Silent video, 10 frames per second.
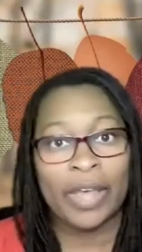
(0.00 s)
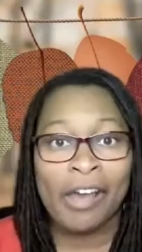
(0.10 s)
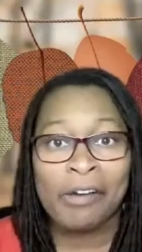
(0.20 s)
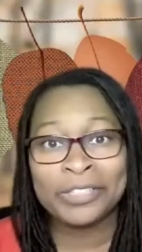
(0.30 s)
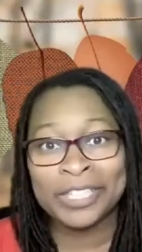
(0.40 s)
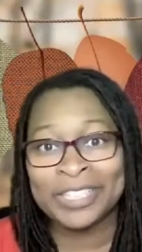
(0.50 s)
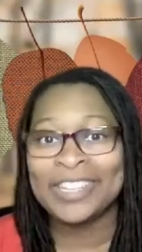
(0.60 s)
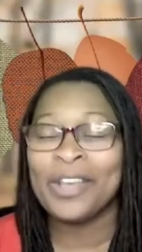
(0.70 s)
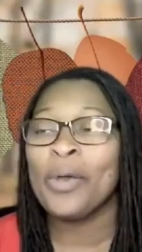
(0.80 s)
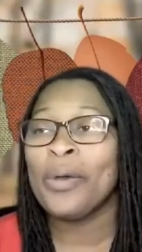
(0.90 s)
out.
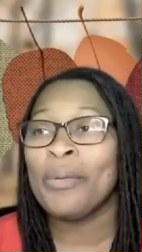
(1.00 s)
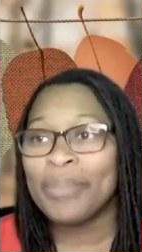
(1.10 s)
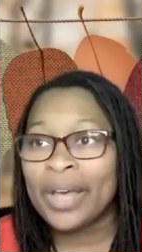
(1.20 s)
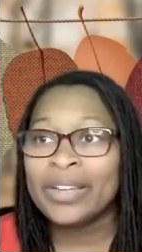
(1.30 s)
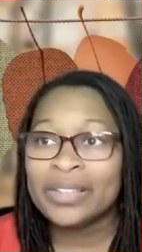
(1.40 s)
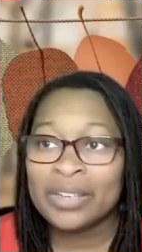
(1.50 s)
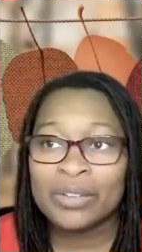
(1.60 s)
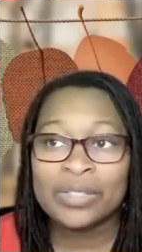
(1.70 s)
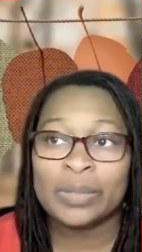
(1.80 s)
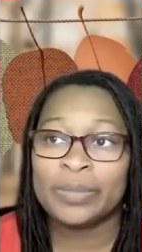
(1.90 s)
But, you
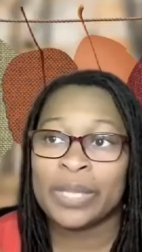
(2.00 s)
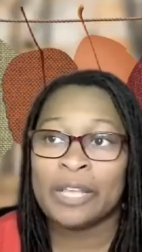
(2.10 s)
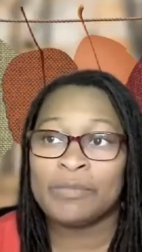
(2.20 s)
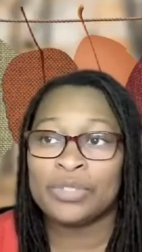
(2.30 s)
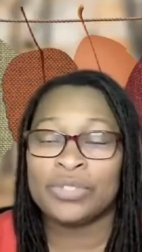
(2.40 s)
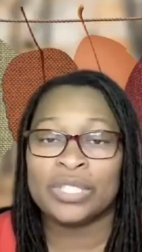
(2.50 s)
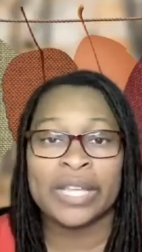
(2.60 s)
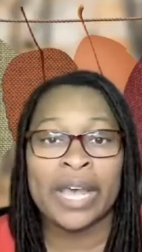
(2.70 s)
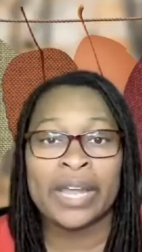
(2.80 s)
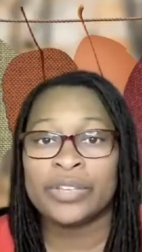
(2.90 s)
know, sometimes you just
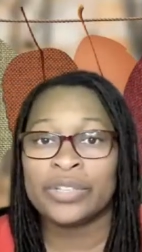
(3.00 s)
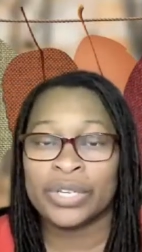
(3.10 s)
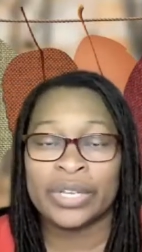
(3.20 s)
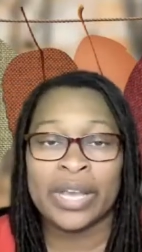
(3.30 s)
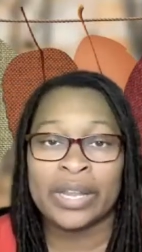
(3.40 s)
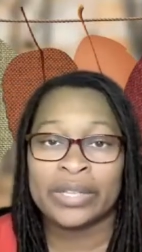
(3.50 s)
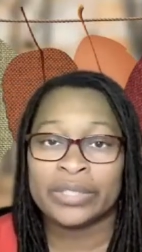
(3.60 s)
got to do it. You got to